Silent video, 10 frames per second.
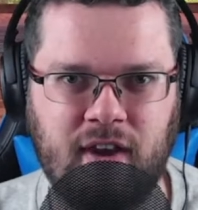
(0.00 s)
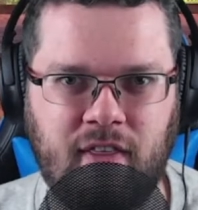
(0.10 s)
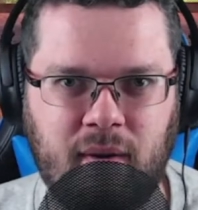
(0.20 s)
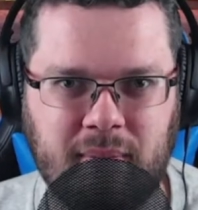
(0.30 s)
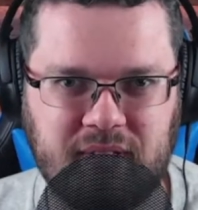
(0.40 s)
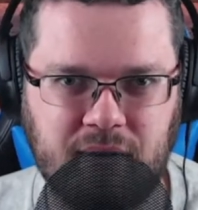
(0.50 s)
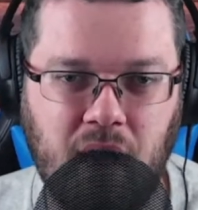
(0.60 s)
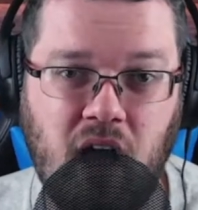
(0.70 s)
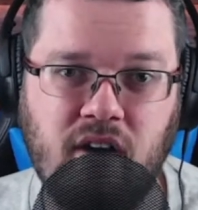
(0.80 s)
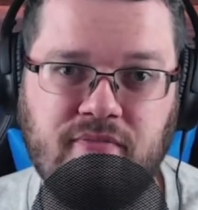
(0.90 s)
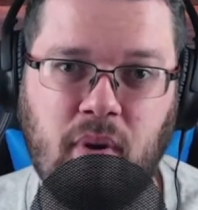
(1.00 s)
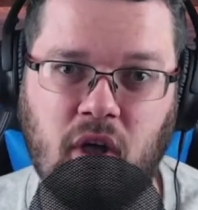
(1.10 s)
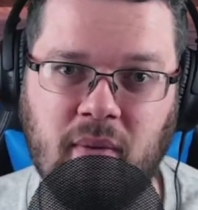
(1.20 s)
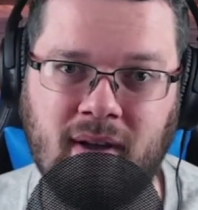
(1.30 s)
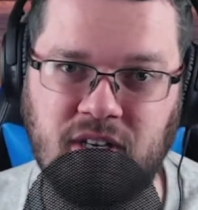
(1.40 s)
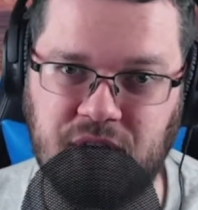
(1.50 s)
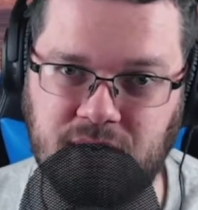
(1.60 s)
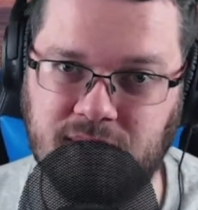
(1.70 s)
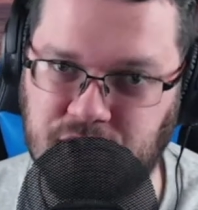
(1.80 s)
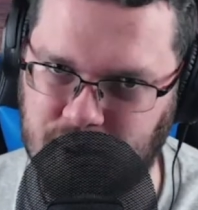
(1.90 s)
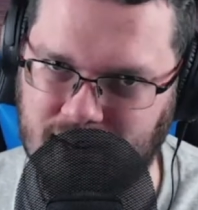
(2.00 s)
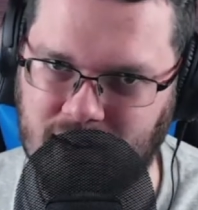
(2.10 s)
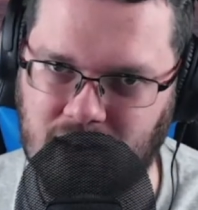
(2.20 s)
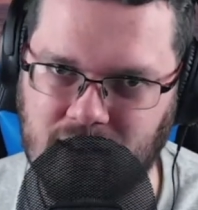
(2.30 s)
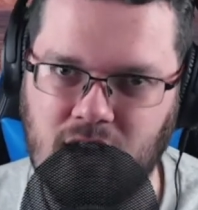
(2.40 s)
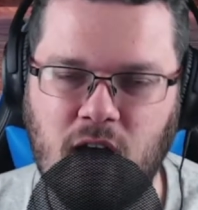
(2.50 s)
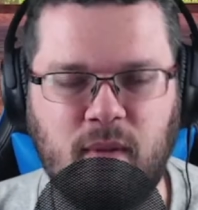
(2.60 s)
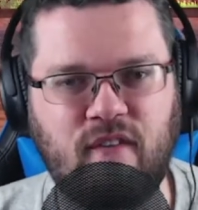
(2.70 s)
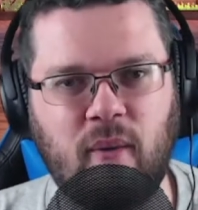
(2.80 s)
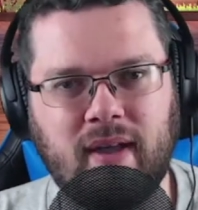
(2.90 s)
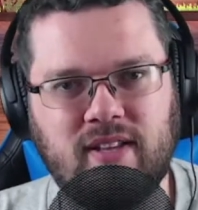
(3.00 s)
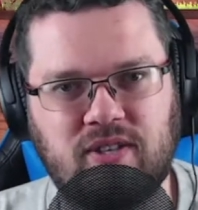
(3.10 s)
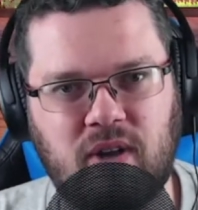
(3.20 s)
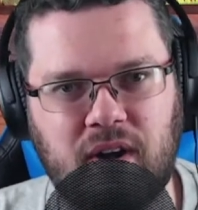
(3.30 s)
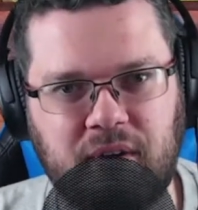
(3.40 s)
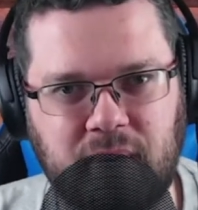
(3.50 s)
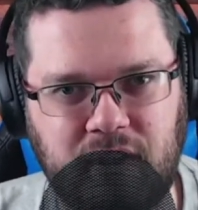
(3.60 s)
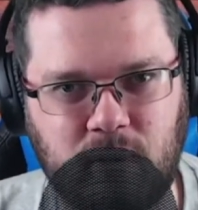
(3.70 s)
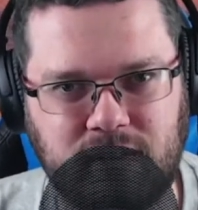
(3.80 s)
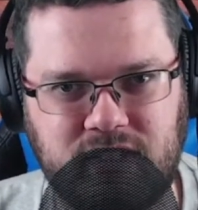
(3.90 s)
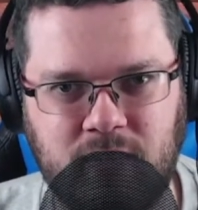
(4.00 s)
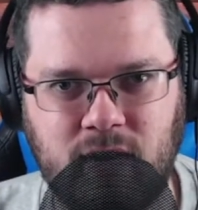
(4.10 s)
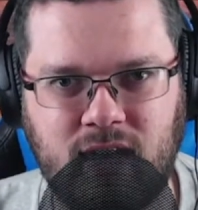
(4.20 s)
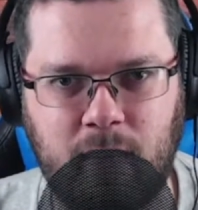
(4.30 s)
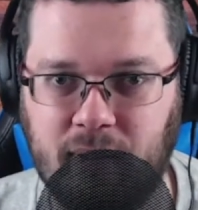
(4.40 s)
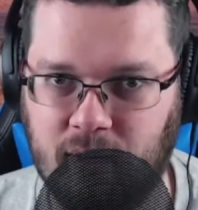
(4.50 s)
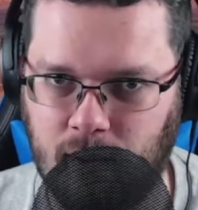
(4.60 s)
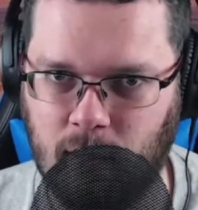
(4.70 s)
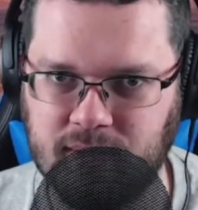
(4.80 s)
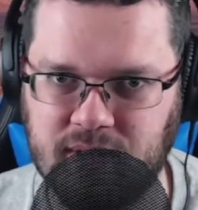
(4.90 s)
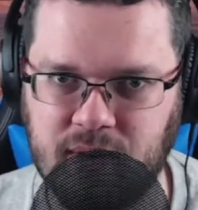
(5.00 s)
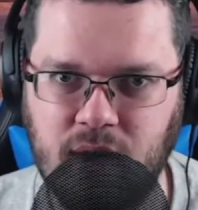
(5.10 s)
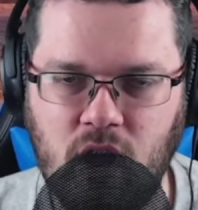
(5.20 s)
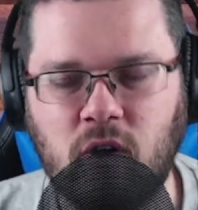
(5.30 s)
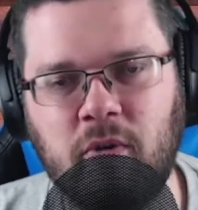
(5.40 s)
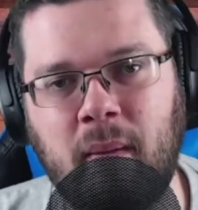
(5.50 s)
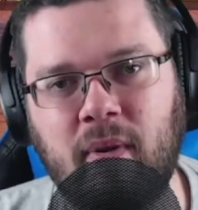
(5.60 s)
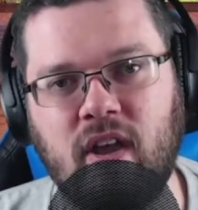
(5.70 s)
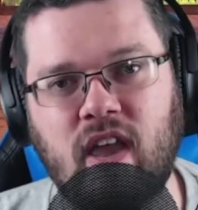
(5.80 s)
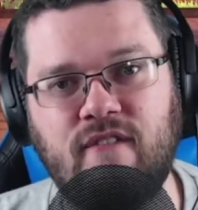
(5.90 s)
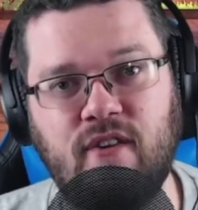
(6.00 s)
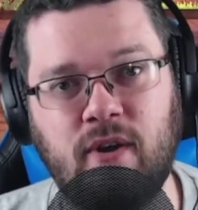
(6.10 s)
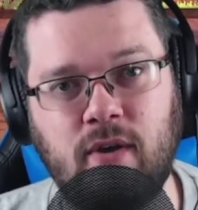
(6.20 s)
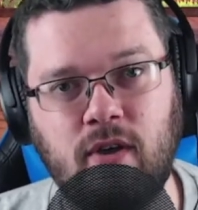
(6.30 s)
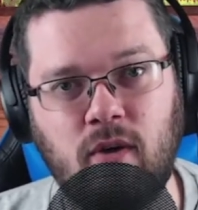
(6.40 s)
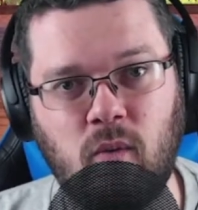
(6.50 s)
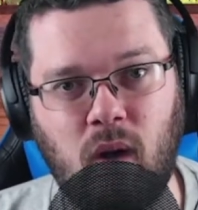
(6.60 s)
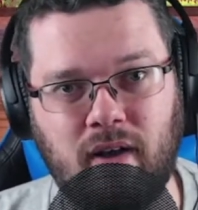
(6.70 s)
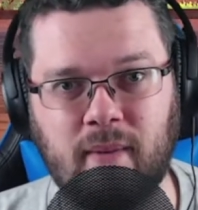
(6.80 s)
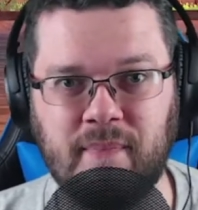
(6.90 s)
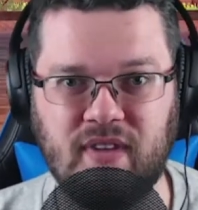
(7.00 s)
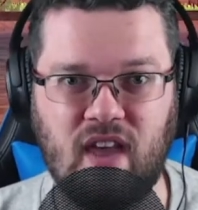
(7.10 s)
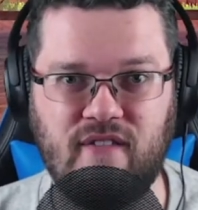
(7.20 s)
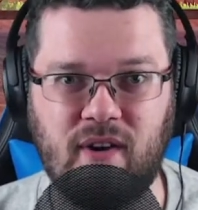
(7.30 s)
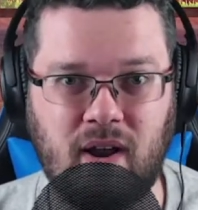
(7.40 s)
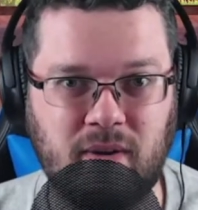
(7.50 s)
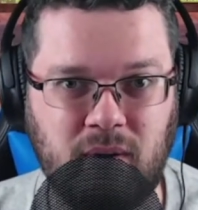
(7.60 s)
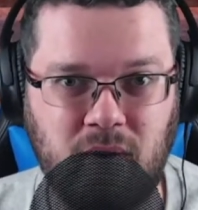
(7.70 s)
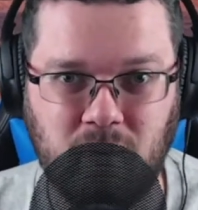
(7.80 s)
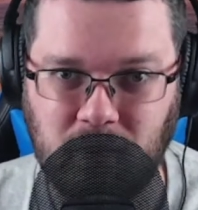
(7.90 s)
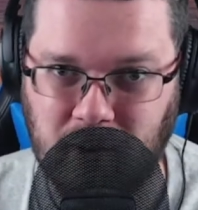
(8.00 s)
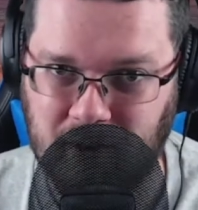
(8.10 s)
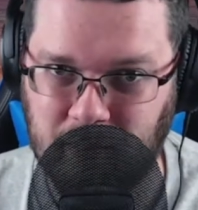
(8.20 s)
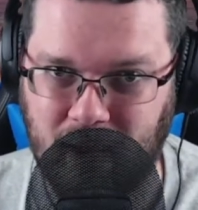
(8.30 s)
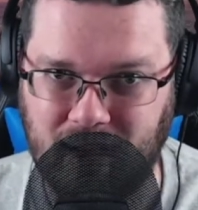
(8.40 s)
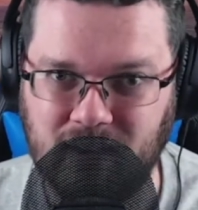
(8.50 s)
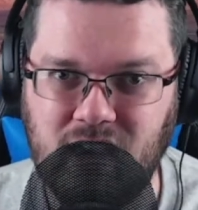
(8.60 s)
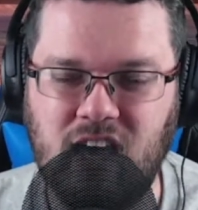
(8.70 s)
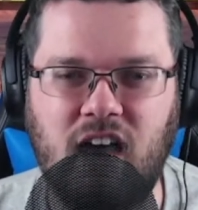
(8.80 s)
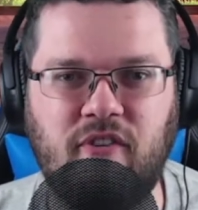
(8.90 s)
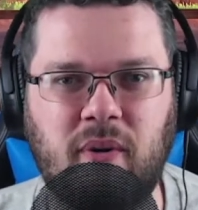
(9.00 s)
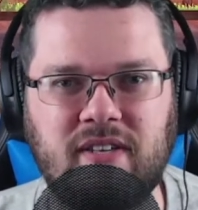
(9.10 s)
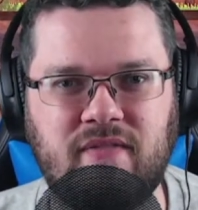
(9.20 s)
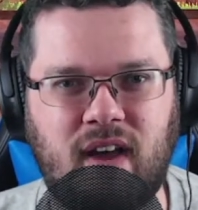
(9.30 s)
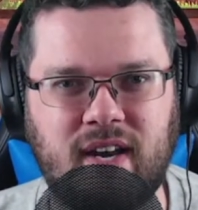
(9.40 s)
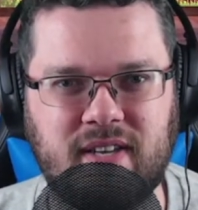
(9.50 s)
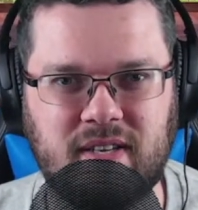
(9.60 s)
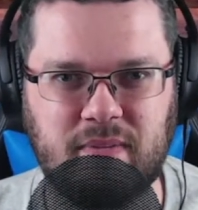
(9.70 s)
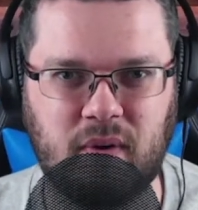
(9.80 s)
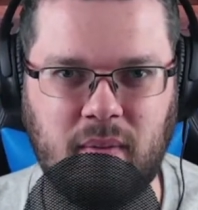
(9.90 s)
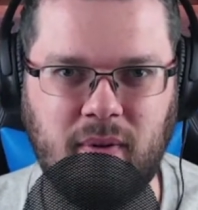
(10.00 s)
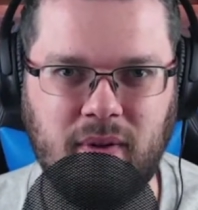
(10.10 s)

another episode of Pokemon Shield Tradelocke. Before we get started with a quick team recap like we always do, remember, if you're new here, welcome. If you're not new here, welcome back. Everyone is invited to subscribe,